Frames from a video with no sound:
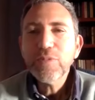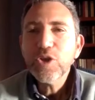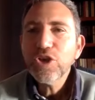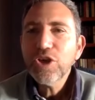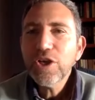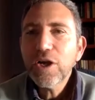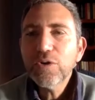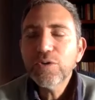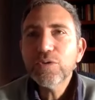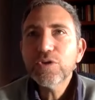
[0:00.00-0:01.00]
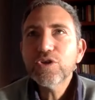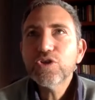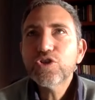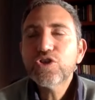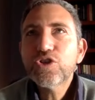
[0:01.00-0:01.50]
You know,
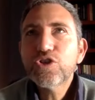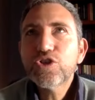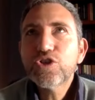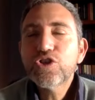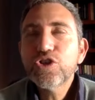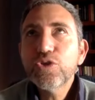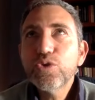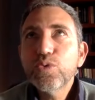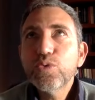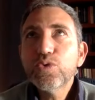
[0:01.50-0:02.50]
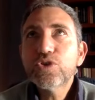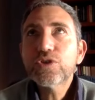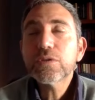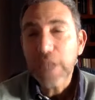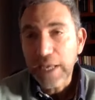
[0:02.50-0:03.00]

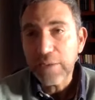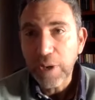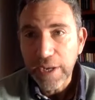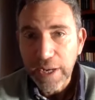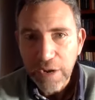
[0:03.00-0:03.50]
Jews, well, and